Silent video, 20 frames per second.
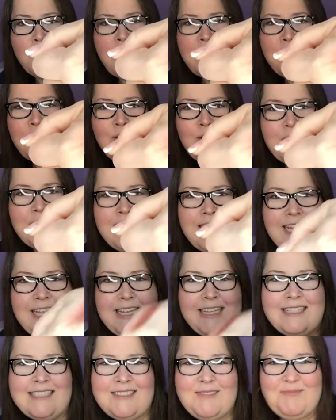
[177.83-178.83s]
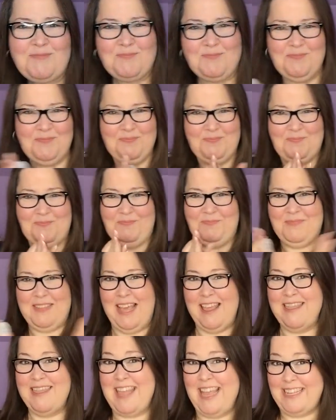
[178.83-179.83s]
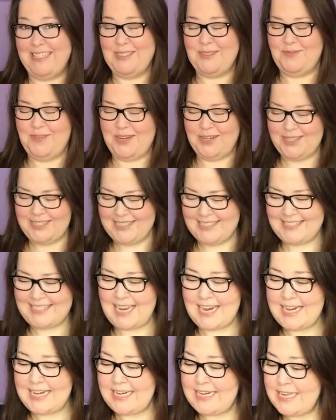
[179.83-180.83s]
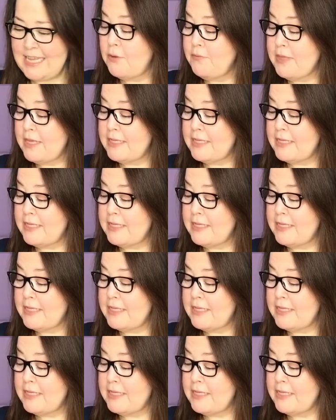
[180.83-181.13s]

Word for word: right on in? That's very exciting. Oh,